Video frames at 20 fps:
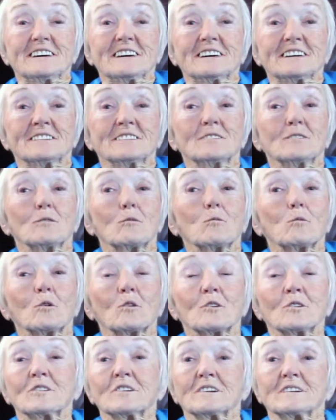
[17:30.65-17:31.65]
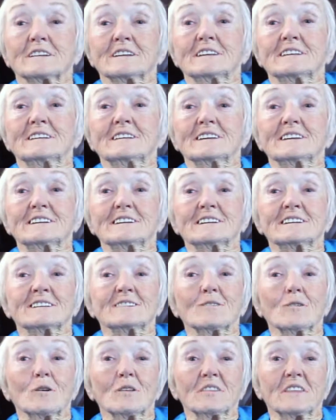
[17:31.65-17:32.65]
their work and
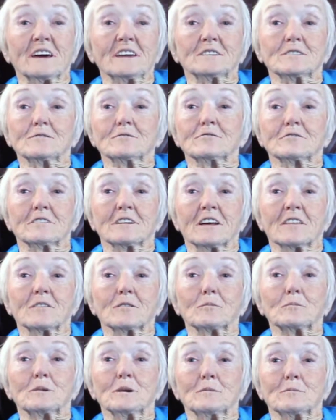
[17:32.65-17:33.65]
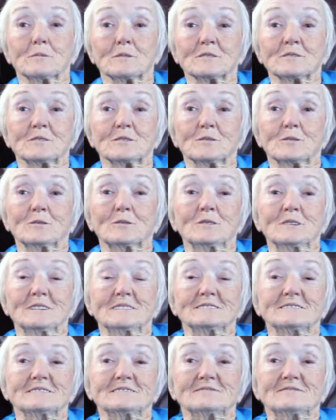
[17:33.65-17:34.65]
in what they do for other people too,
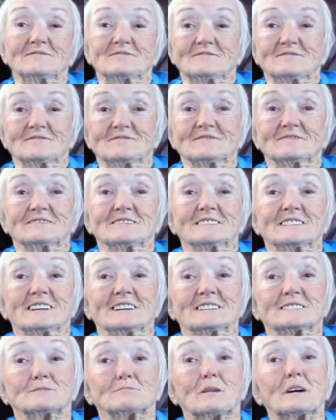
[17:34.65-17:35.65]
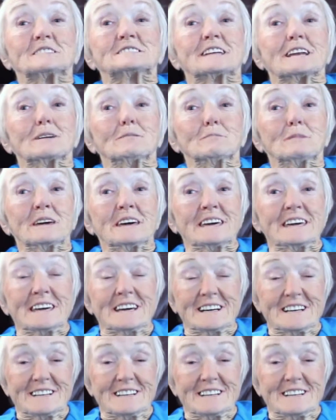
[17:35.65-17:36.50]
especially me.